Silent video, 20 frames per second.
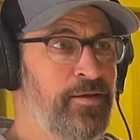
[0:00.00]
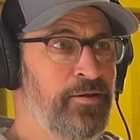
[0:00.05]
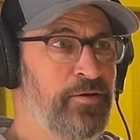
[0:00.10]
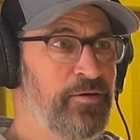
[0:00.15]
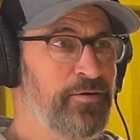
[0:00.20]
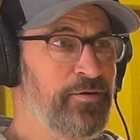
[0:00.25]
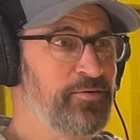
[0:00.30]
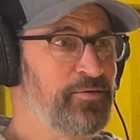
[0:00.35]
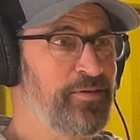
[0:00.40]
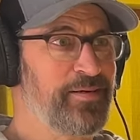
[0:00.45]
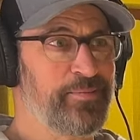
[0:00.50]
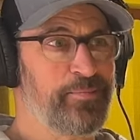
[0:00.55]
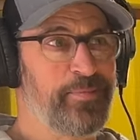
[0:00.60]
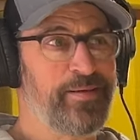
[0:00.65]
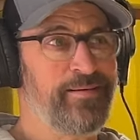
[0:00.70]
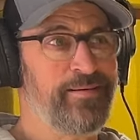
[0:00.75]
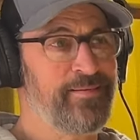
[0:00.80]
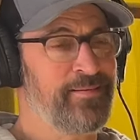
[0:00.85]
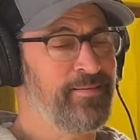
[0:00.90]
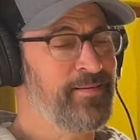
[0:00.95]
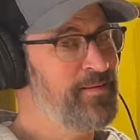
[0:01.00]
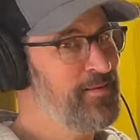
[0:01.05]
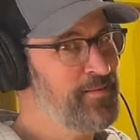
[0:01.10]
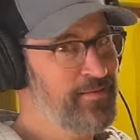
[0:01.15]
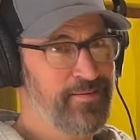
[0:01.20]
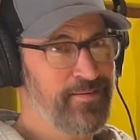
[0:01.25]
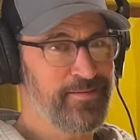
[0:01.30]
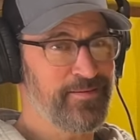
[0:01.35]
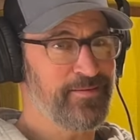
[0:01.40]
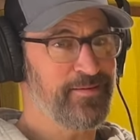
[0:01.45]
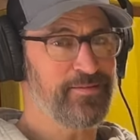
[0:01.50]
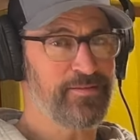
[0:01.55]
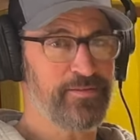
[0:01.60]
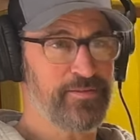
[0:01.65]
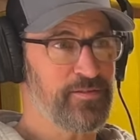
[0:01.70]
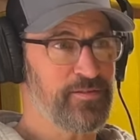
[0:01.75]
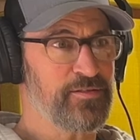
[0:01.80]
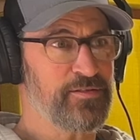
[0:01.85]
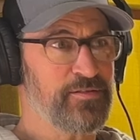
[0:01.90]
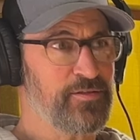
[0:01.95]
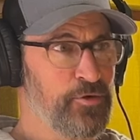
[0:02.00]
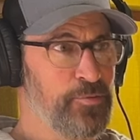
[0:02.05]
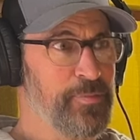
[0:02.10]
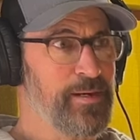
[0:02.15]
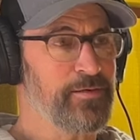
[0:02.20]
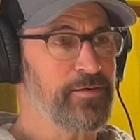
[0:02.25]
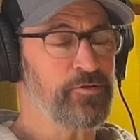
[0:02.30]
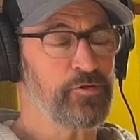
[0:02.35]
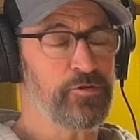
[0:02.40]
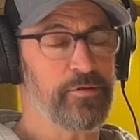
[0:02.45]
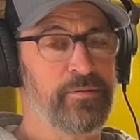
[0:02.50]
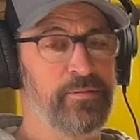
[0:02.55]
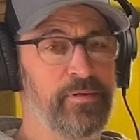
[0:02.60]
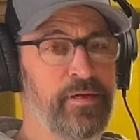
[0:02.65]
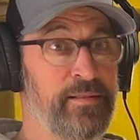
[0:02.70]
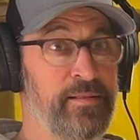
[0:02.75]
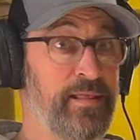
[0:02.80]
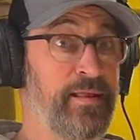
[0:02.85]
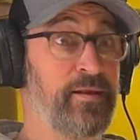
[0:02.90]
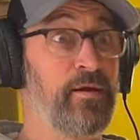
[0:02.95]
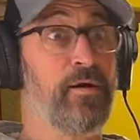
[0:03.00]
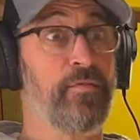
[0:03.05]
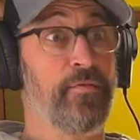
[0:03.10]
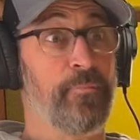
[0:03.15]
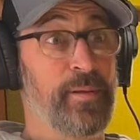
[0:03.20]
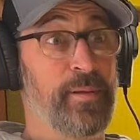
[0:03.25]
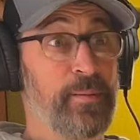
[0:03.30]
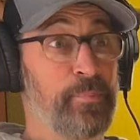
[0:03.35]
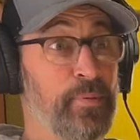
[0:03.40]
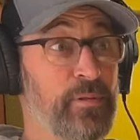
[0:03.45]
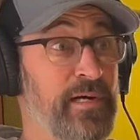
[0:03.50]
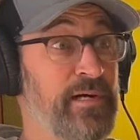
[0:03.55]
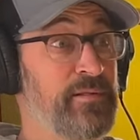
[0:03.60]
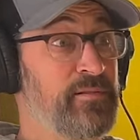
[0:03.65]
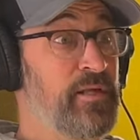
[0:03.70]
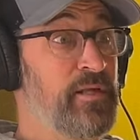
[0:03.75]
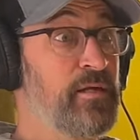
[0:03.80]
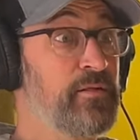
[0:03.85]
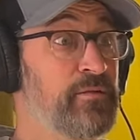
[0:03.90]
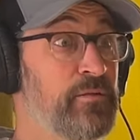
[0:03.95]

You know, I was like, man, this is just too much. And and then all the people out there